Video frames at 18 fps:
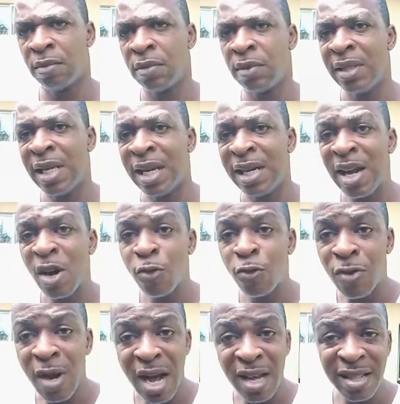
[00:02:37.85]
They are now
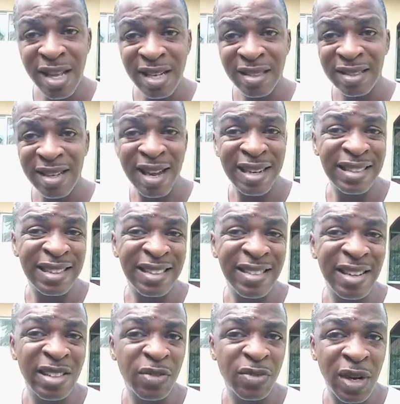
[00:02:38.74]
fathers and
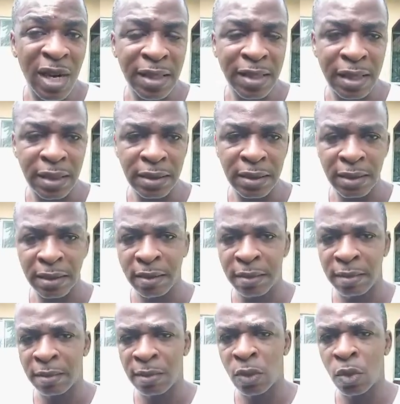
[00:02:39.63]
grandfathers,
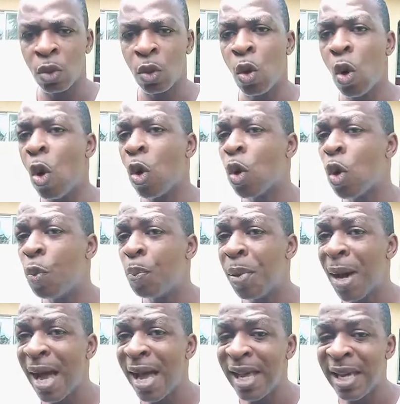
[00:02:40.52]

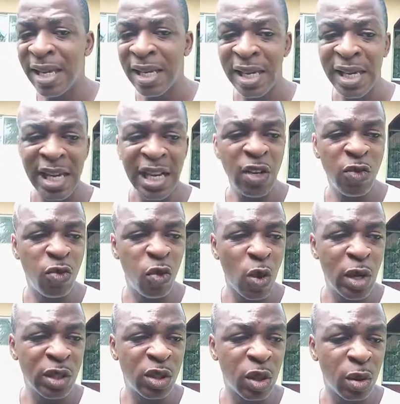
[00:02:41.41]
occupying
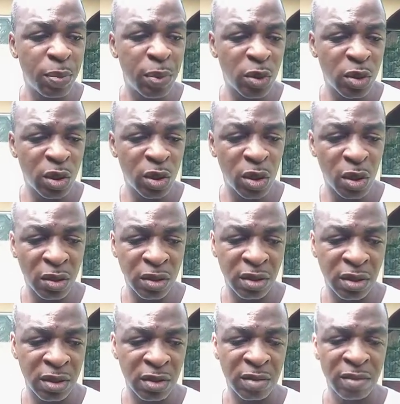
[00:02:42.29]
influential
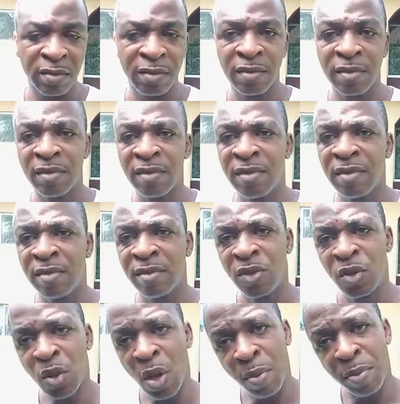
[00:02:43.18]
positions.
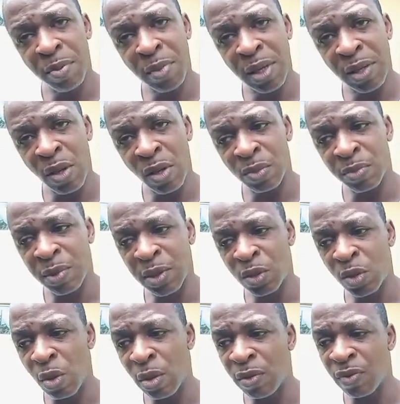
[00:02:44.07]
Some may not be
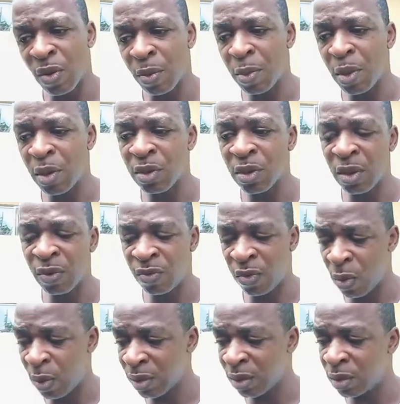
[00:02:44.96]
so
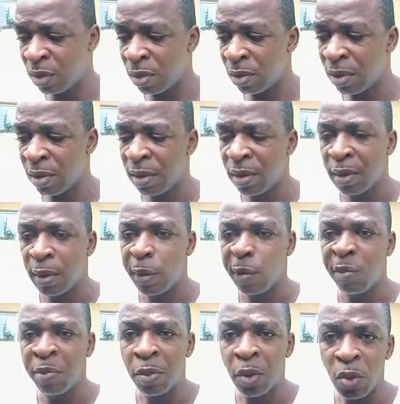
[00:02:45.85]
influential,
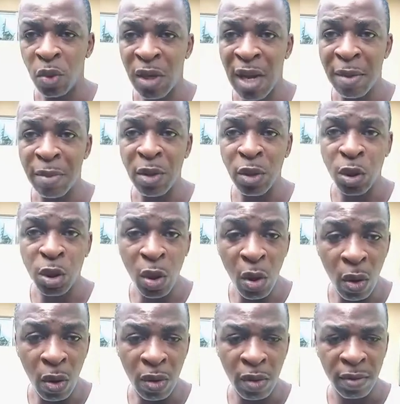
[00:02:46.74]
but you can be
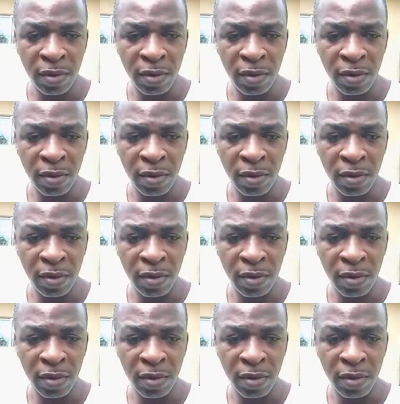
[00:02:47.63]
sure